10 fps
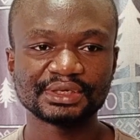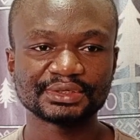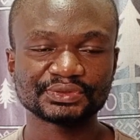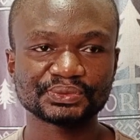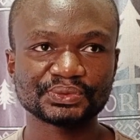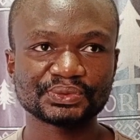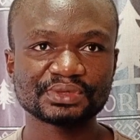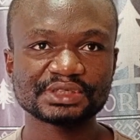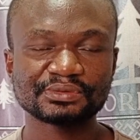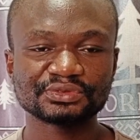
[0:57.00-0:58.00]
So
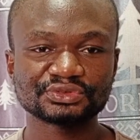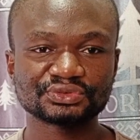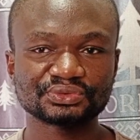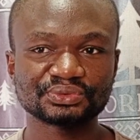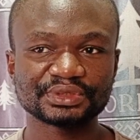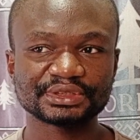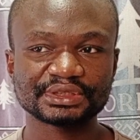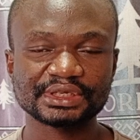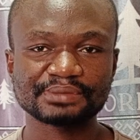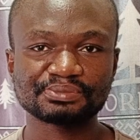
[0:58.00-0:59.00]
what I want you to do is
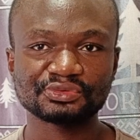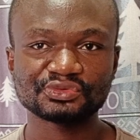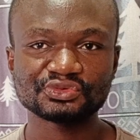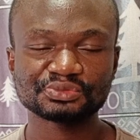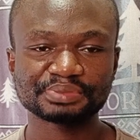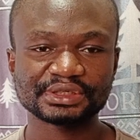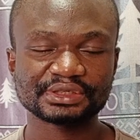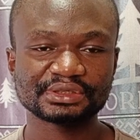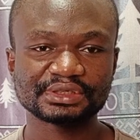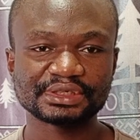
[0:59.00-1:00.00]
uh, produce pig
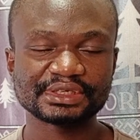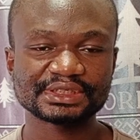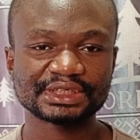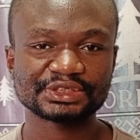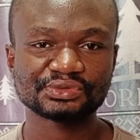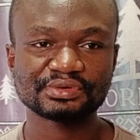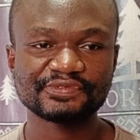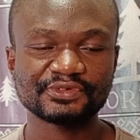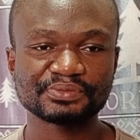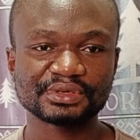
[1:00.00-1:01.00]
in this category
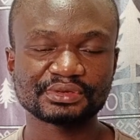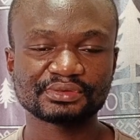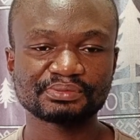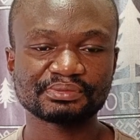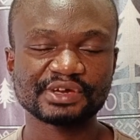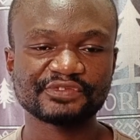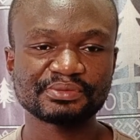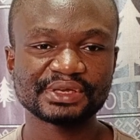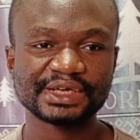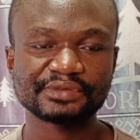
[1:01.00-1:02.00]
for me. My
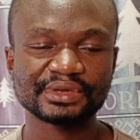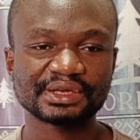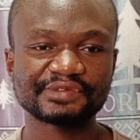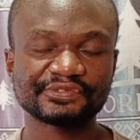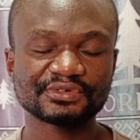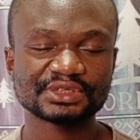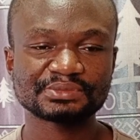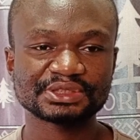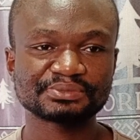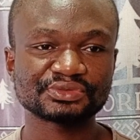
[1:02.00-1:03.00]
family and I, we can afford
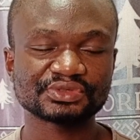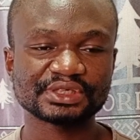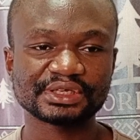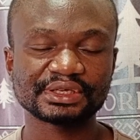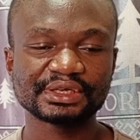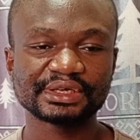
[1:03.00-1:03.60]
something between uh,